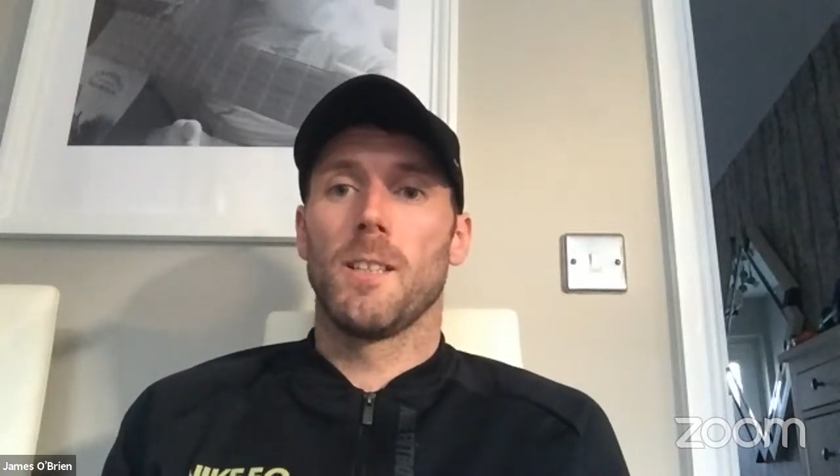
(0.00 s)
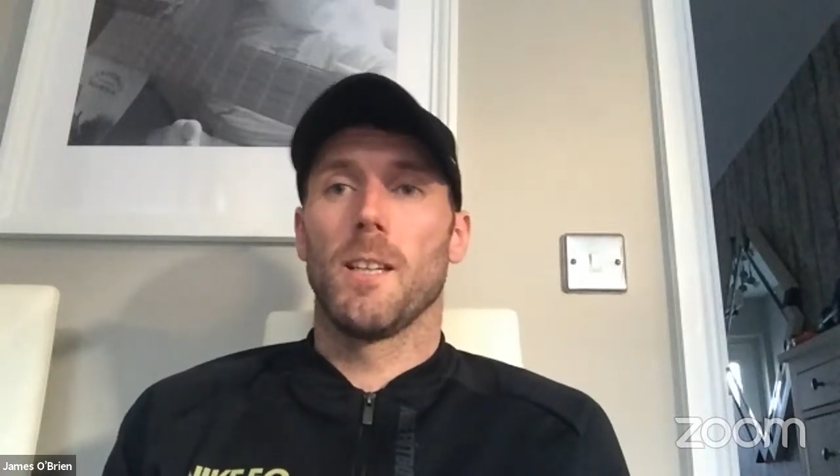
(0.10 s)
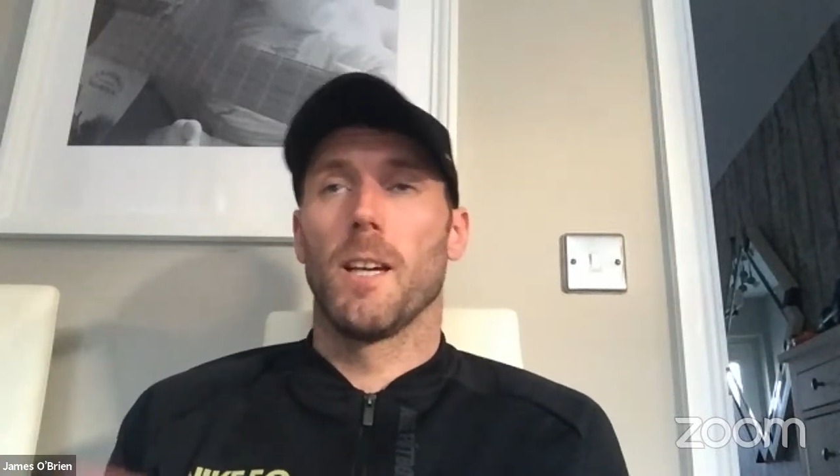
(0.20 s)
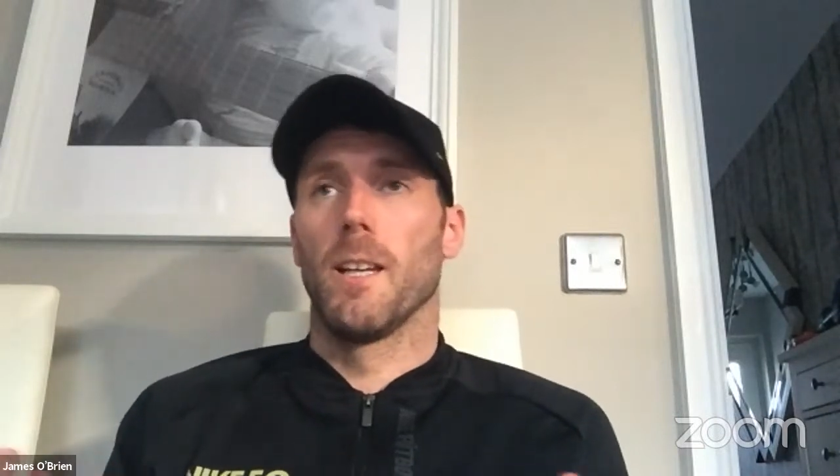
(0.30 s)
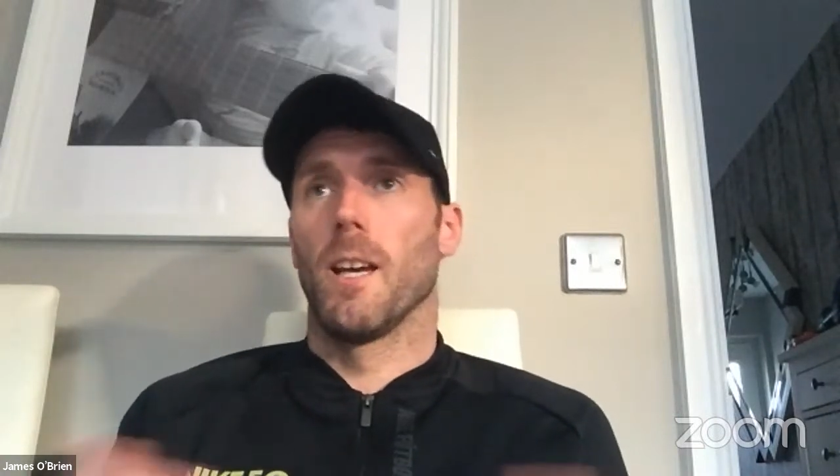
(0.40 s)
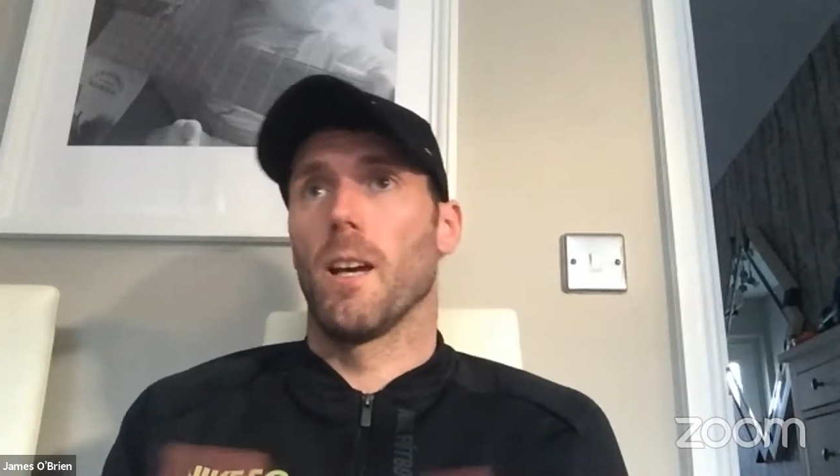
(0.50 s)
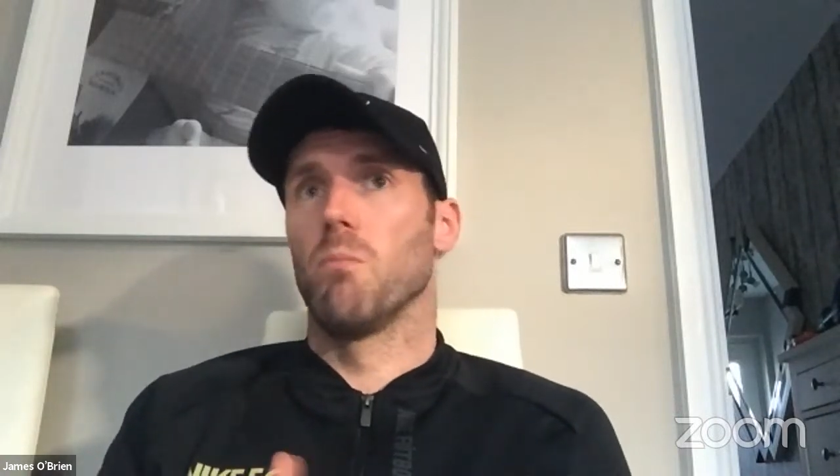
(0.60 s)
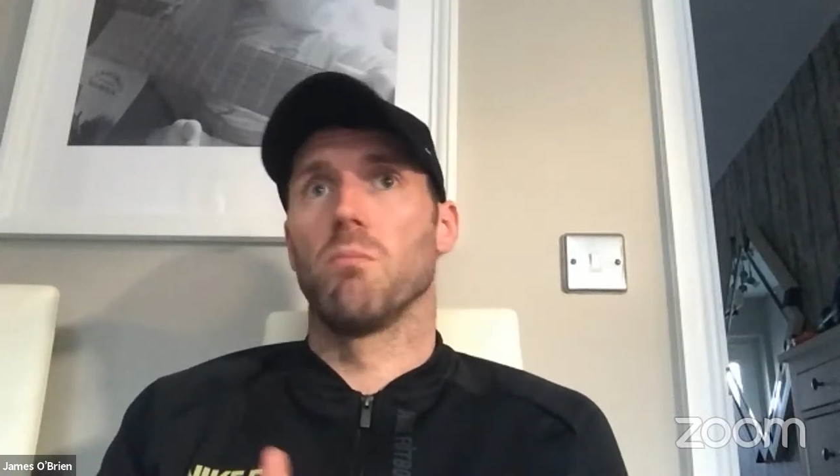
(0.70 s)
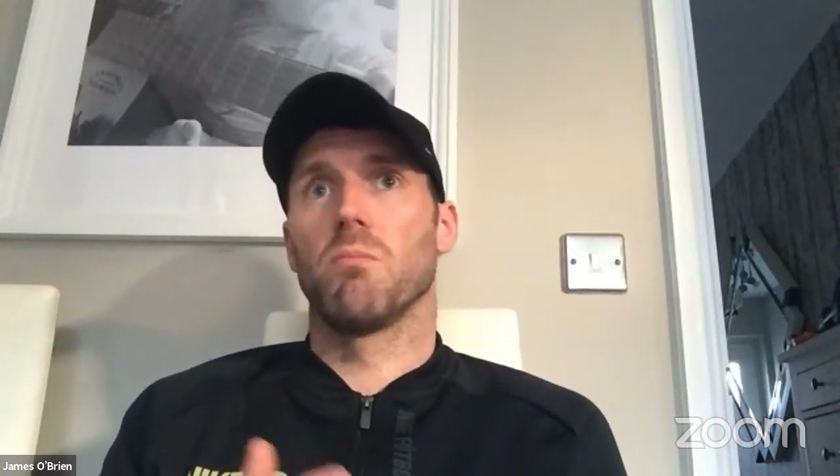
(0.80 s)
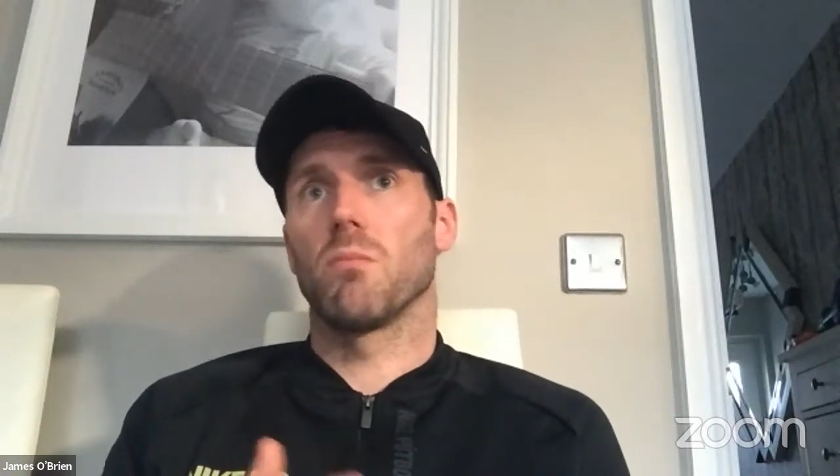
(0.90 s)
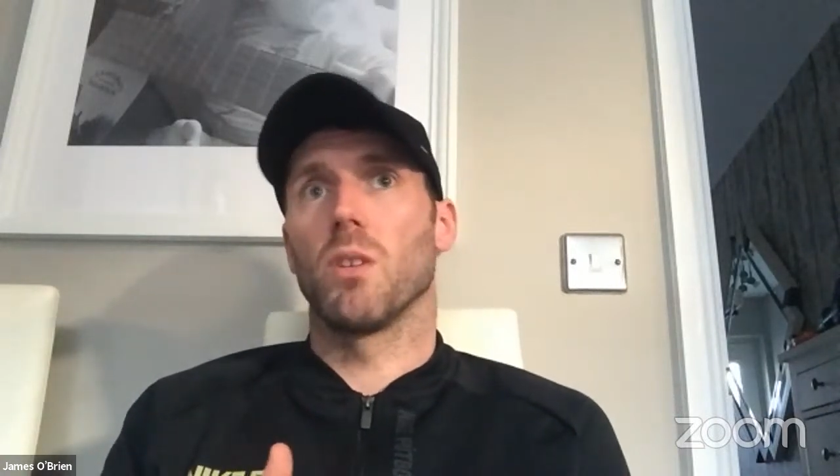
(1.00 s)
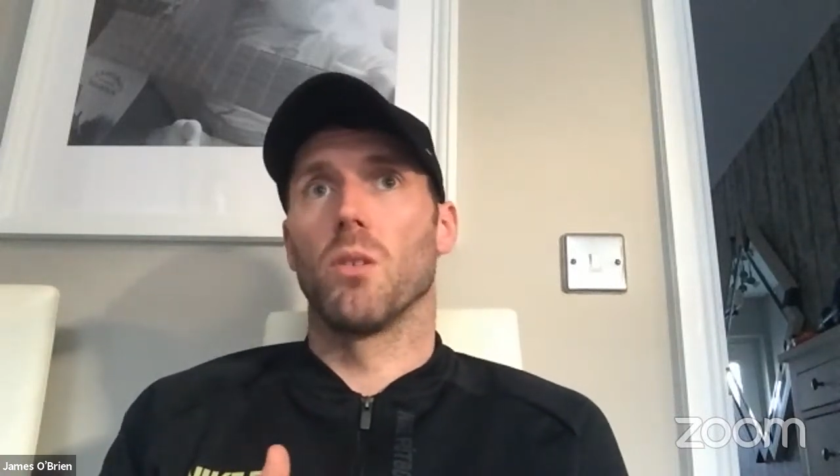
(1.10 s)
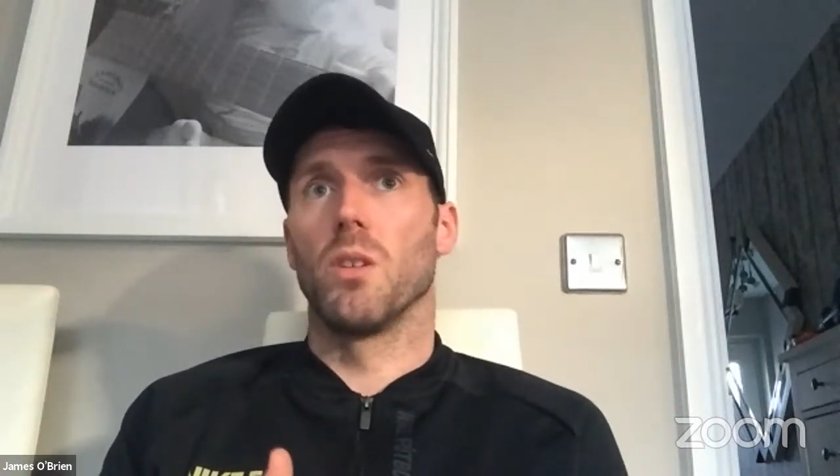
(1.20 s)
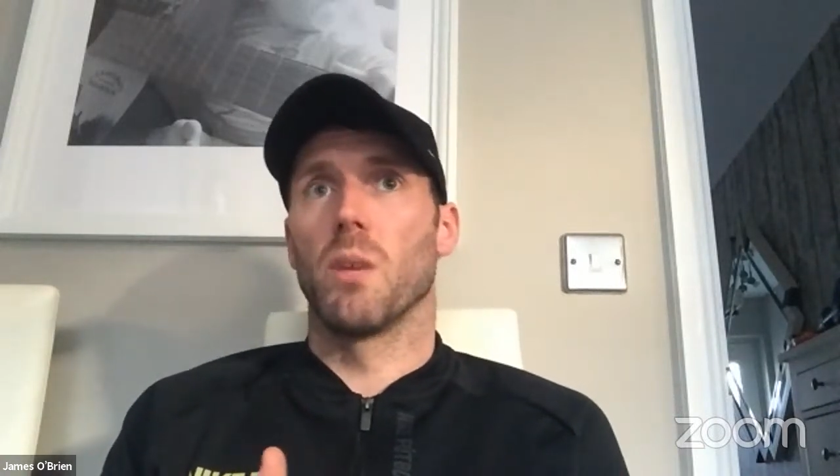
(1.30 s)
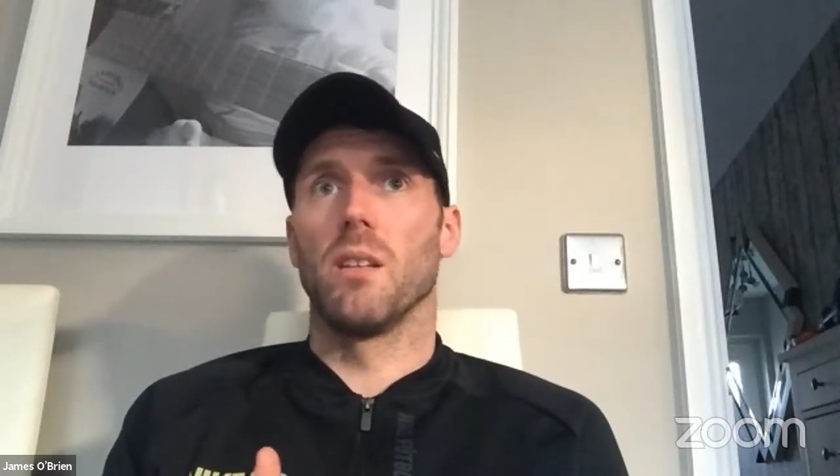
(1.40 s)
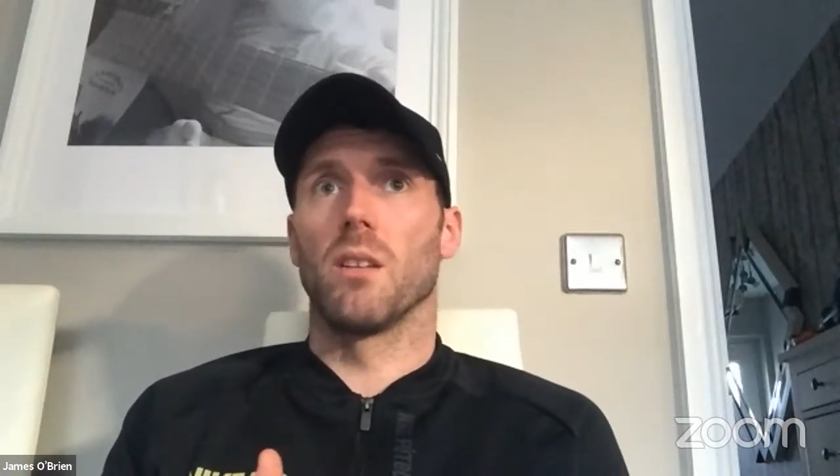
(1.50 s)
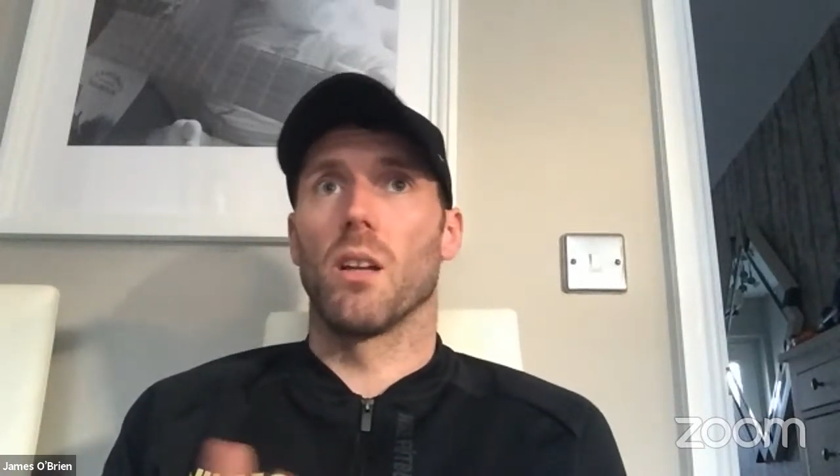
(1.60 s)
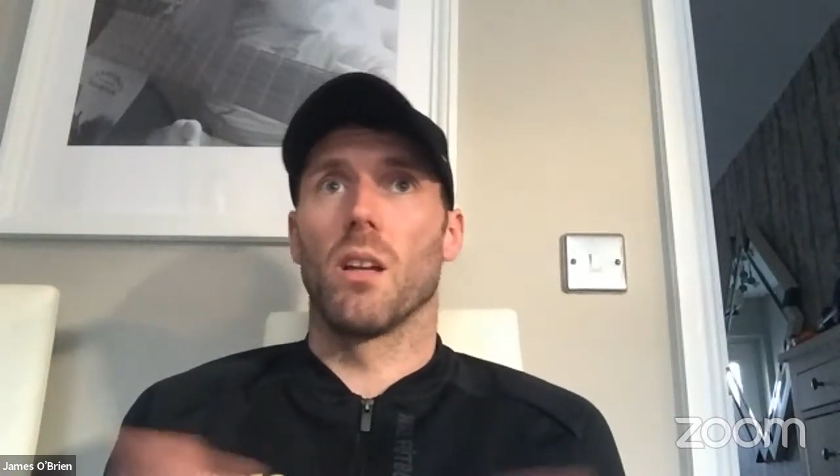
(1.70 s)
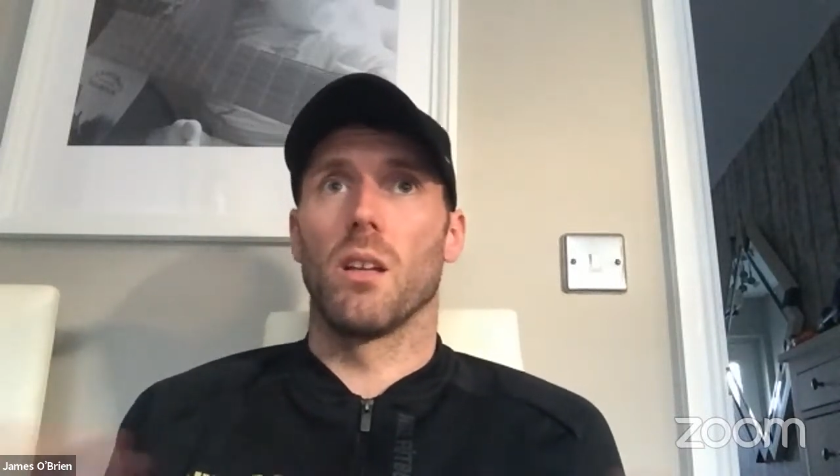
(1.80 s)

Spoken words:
and he's went and done it,